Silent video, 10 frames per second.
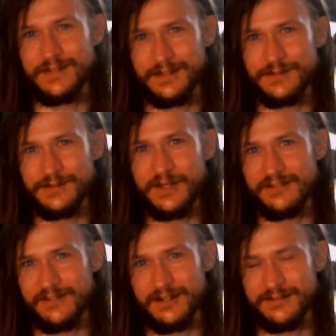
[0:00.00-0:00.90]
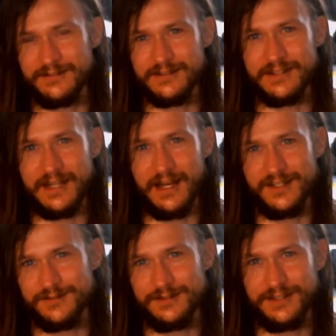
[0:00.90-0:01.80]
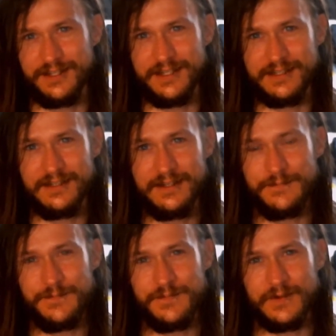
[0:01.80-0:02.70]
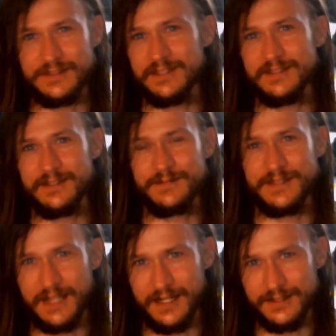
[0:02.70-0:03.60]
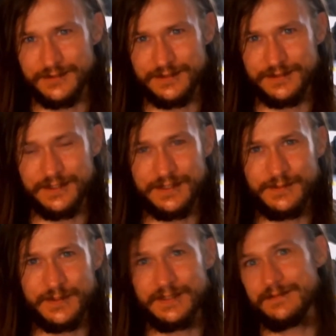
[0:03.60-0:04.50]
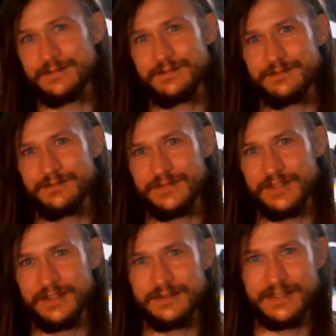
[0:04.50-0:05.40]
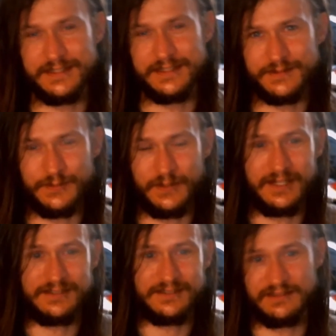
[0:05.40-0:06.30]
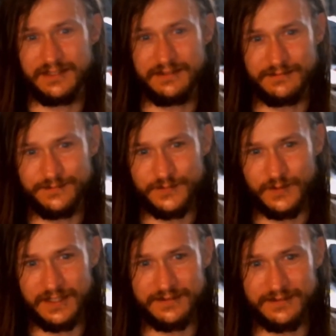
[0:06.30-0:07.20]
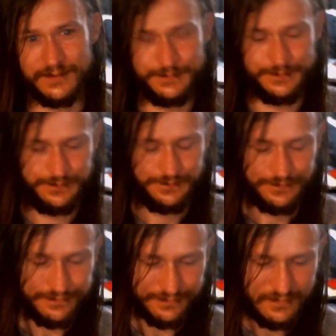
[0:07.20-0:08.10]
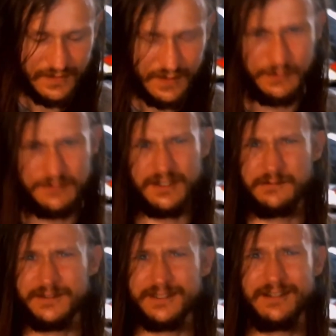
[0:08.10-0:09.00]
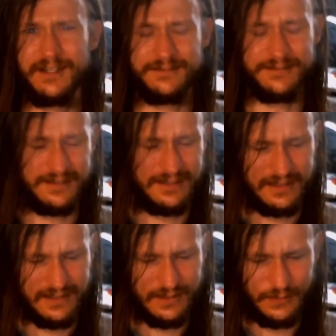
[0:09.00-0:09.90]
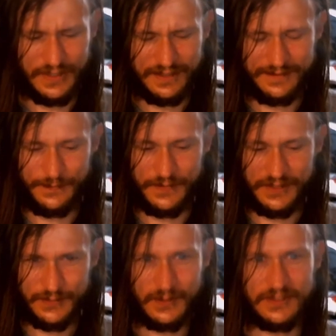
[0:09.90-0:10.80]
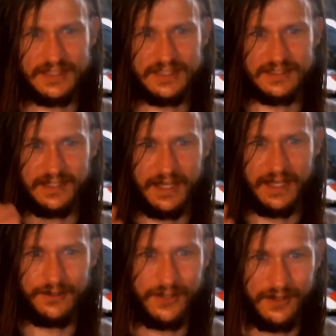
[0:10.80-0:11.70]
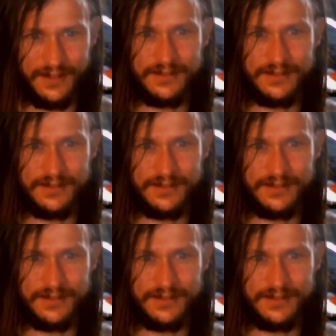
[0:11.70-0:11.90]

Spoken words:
may have offered a casual thing or said something casual to them, and, you know, they didn't reply, so whatever. Moved on with your life. But this person has, like, held on,